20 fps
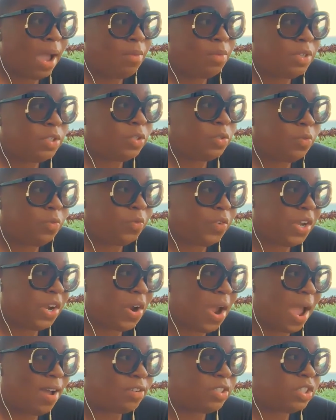would you fear
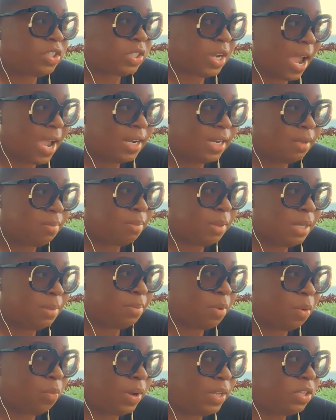outshining
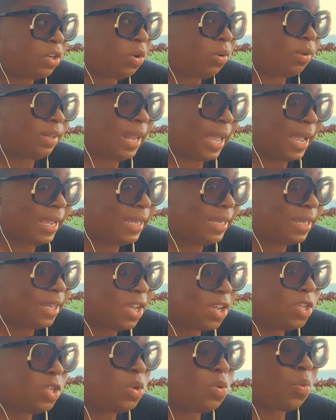people when you're light?
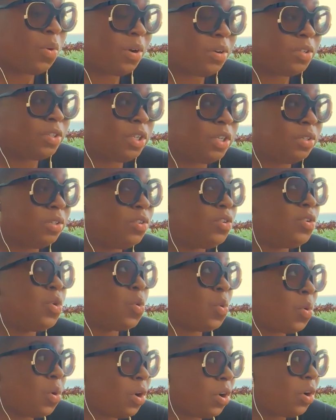You are
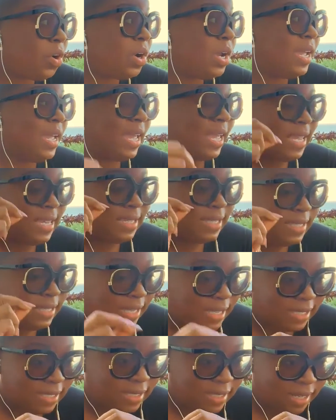your
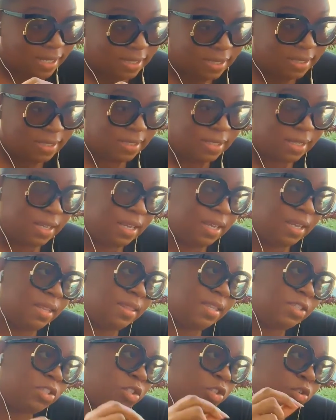existence,
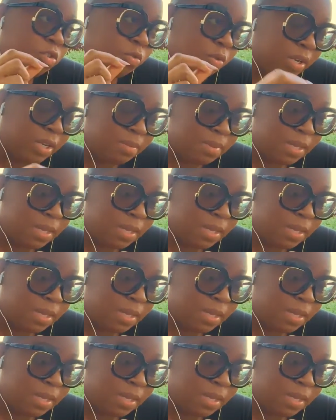this dream